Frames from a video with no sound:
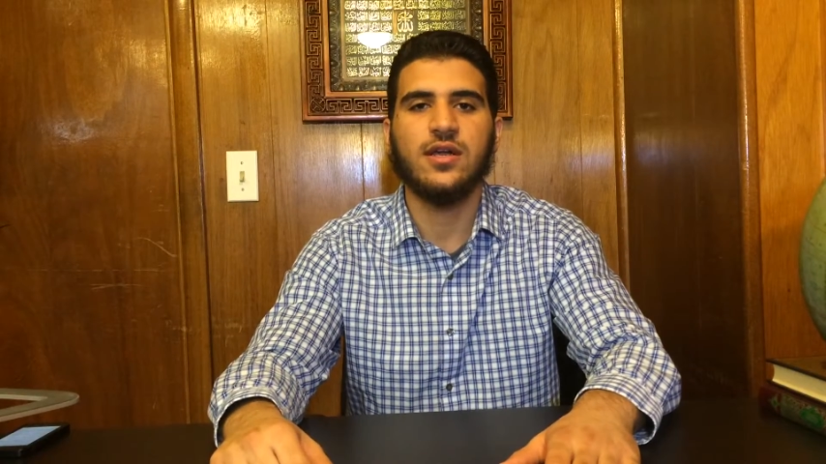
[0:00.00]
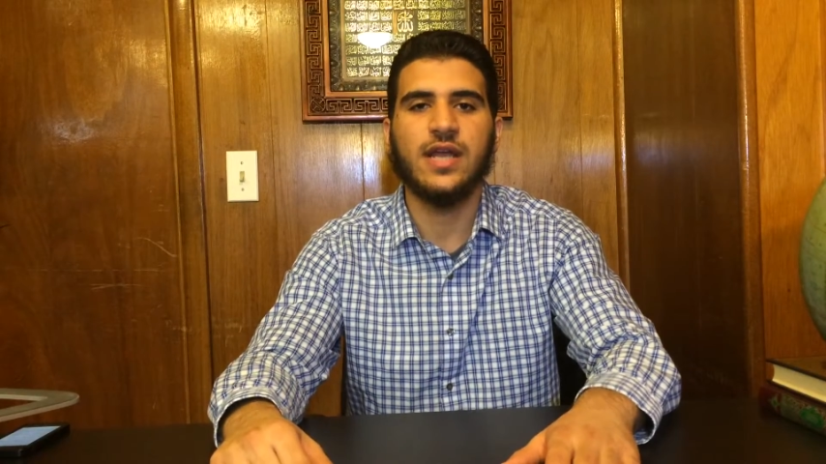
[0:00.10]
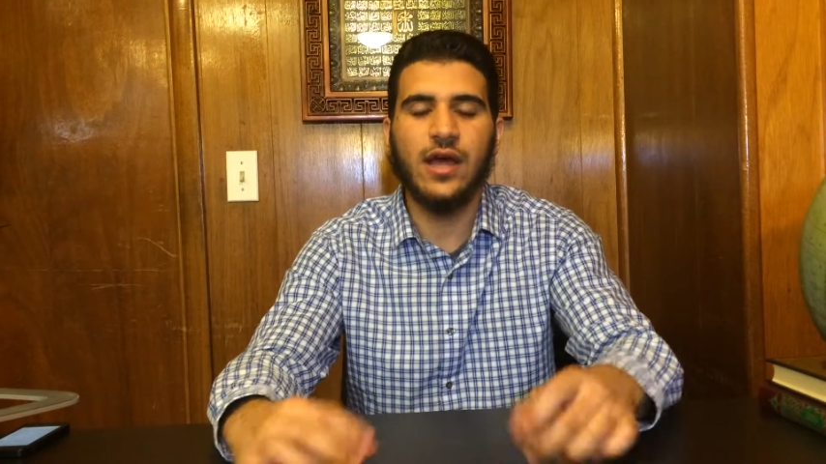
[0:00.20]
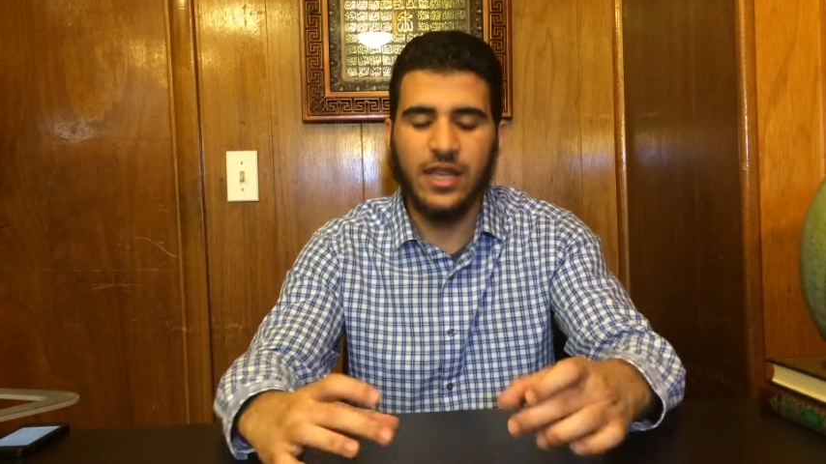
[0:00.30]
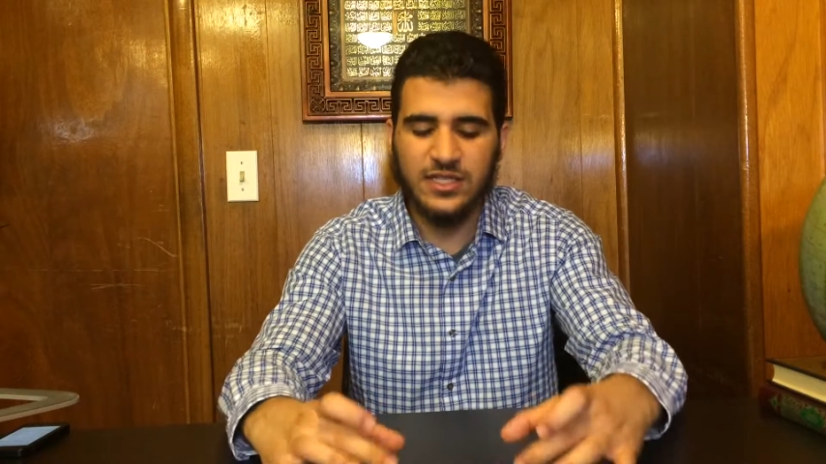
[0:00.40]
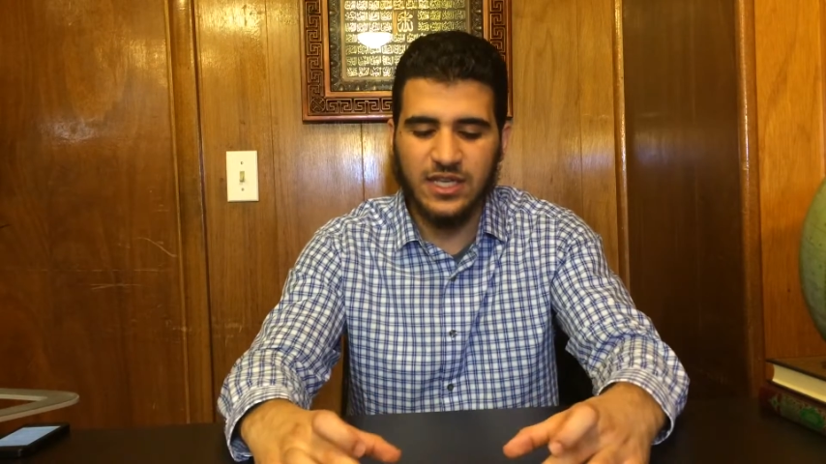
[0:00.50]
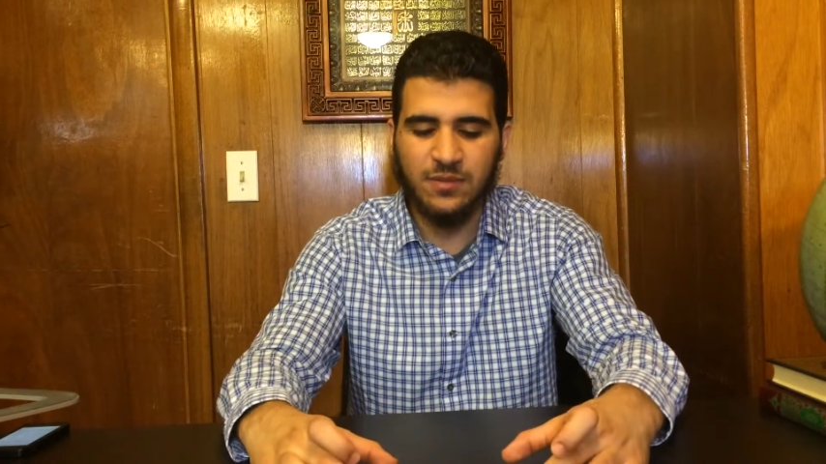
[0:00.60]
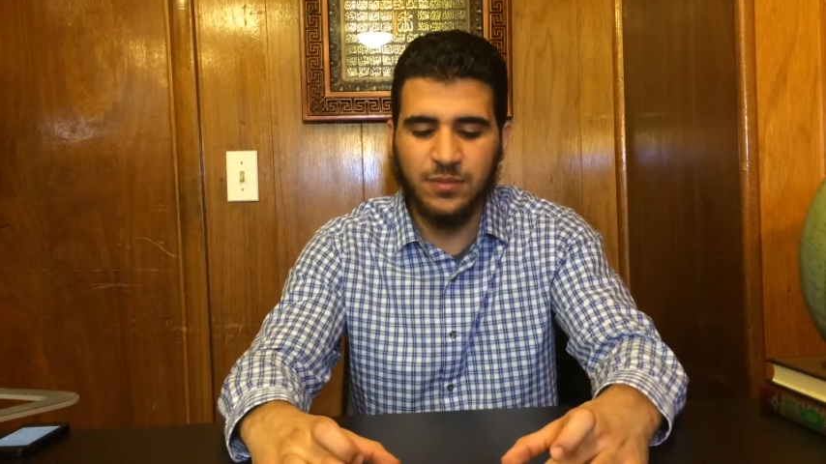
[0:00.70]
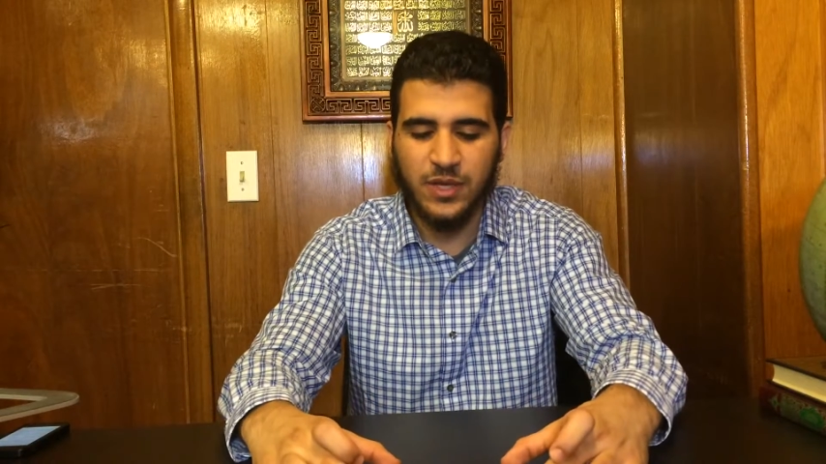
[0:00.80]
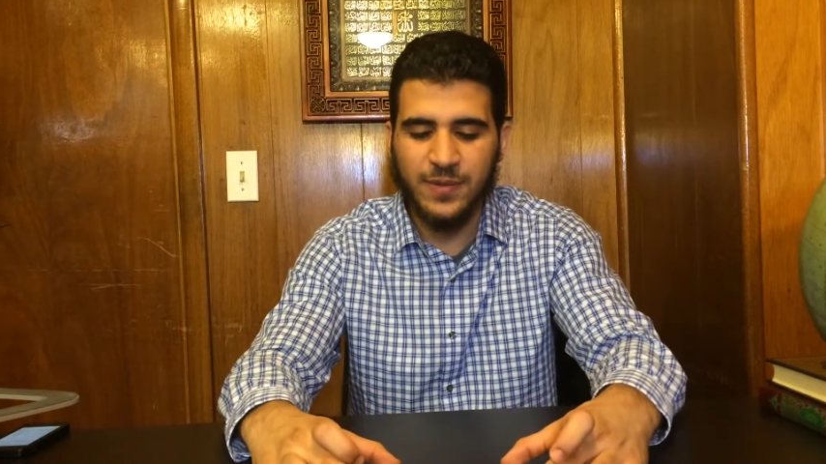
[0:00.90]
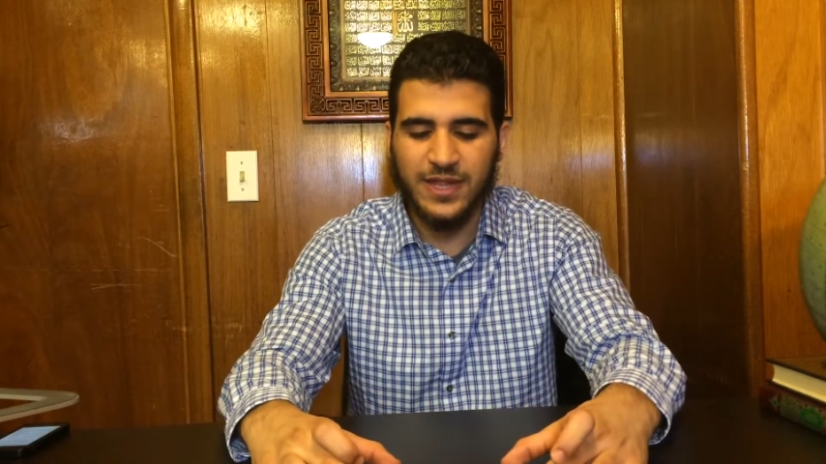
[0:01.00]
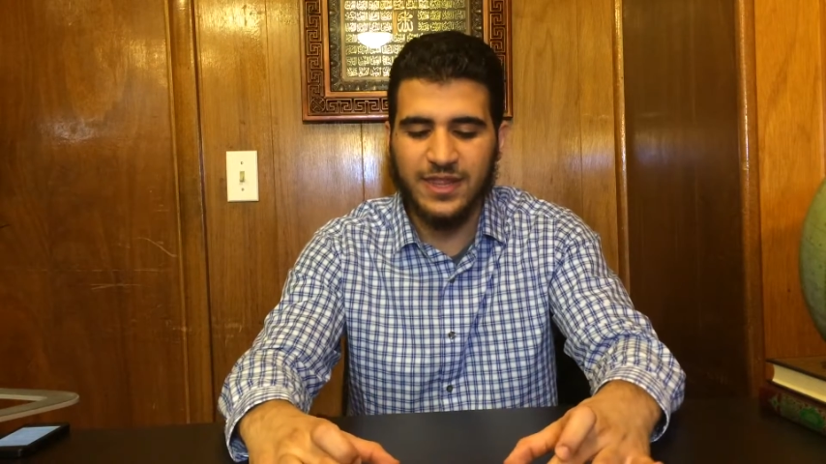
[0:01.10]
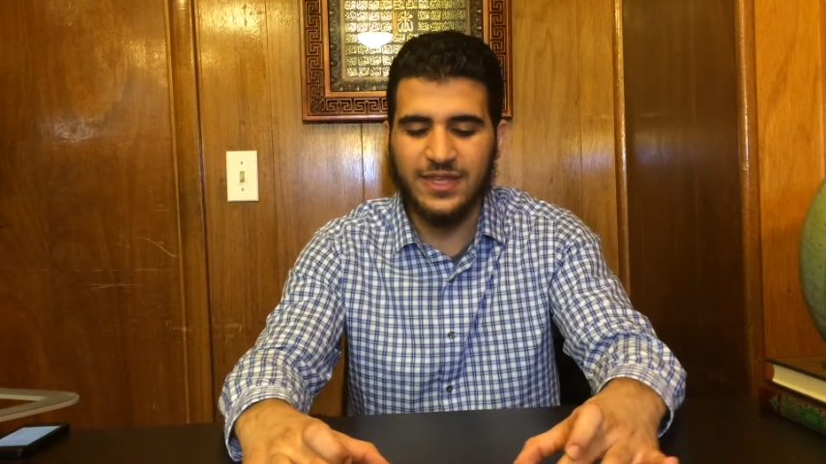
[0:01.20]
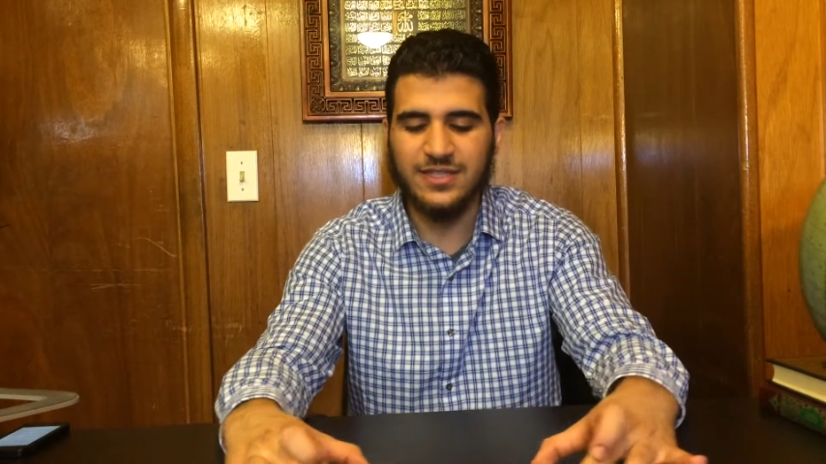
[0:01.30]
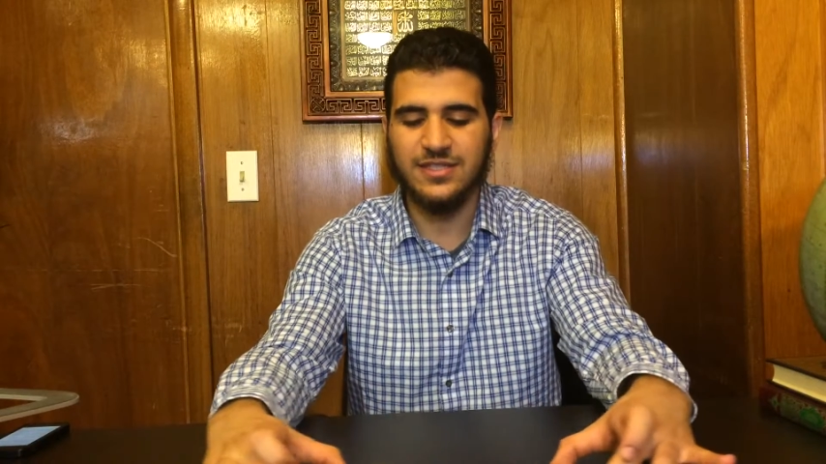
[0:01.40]
Now let's
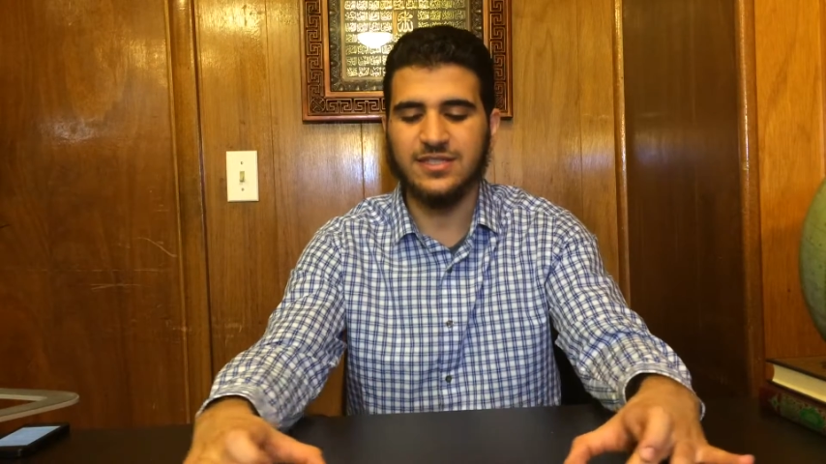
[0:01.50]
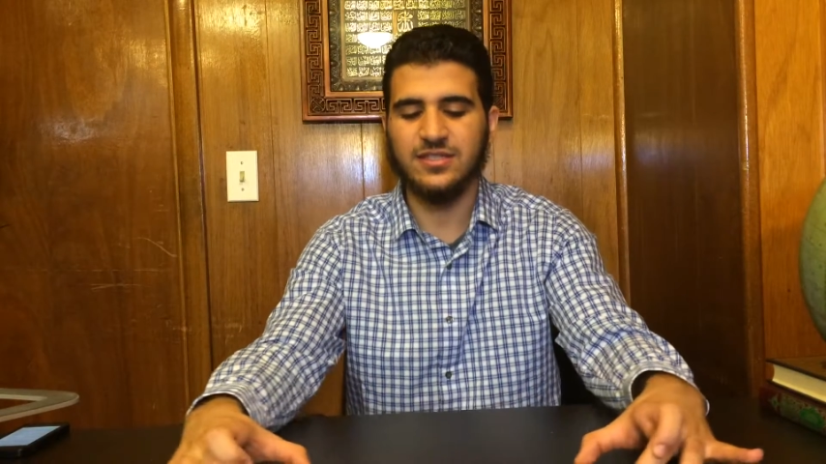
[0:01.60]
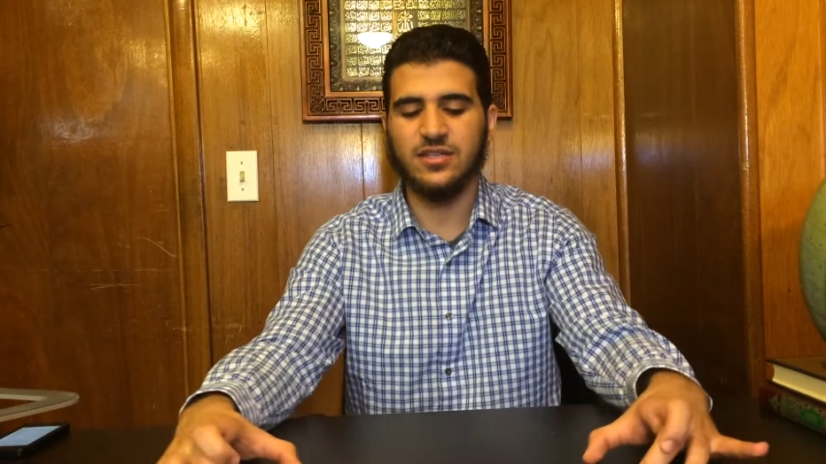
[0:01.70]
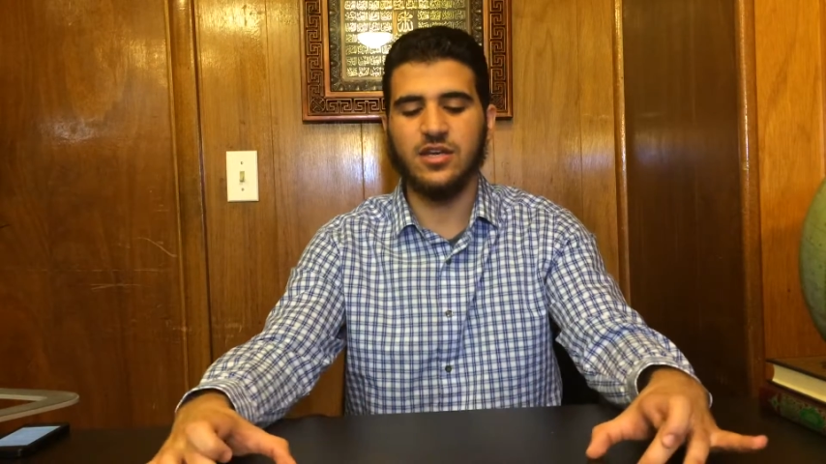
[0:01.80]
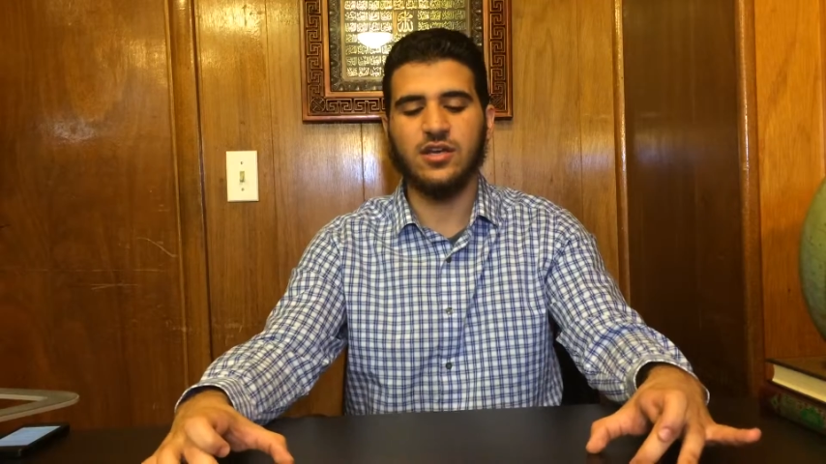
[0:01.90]
implement this